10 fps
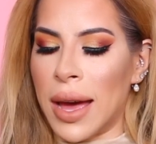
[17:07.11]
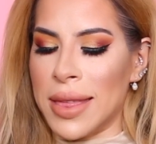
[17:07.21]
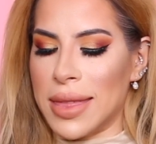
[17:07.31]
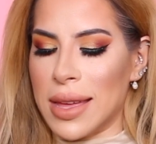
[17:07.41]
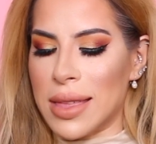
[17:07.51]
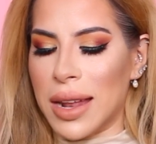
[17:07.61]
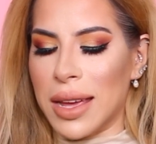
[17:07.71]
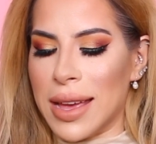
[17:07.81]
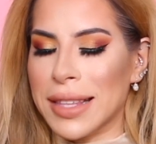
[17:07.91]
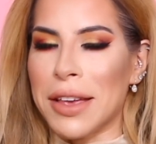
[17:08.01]
I think
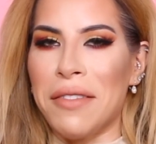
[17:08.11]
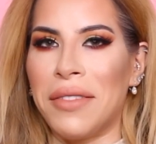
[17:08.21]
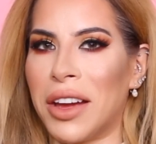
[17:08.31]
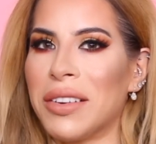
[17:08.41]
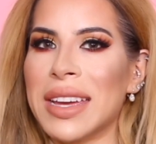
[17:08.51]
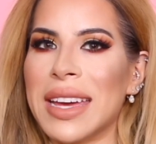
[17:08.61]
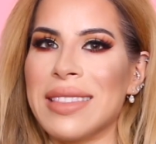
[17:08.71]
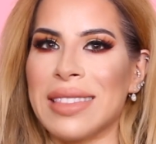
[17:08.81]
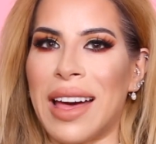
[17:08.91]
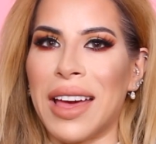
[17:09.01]
that is very
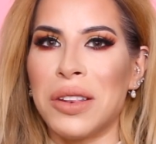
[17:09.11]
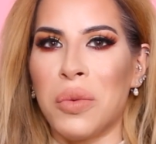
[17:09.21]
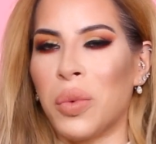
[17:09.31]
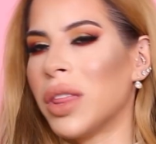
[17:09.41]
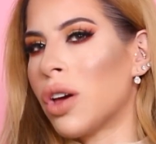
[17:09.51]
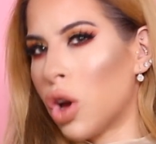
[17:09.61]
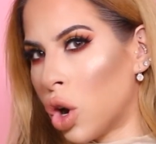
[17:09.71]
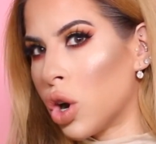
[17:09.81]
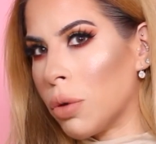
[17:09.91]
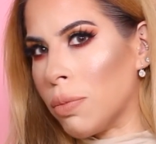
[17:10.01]
in line with
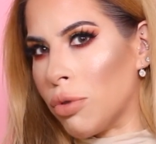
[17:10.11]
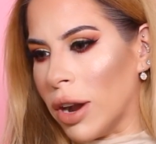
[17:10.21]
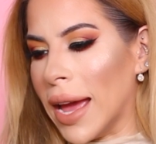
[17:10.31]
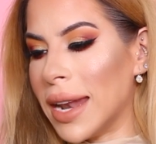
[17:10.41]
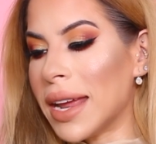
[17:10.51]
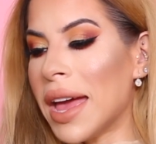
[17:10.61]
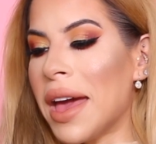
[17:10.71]
her brand.